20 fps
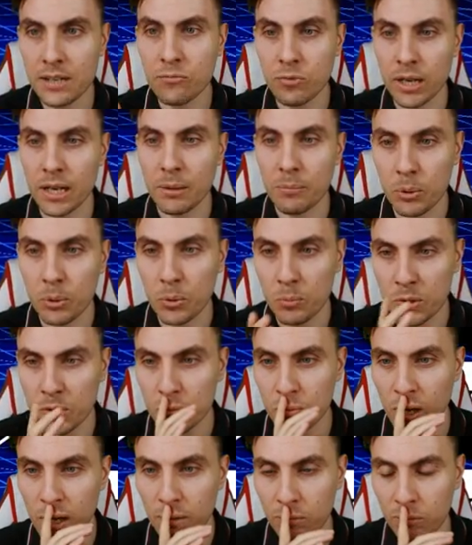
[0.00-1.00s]
Rillaboom as
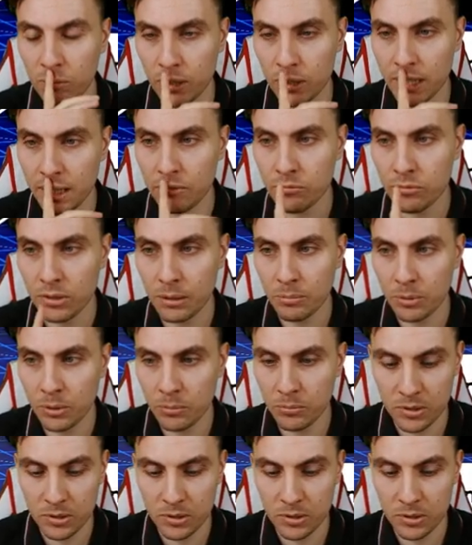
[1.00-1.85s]
well. We need Rillaboom.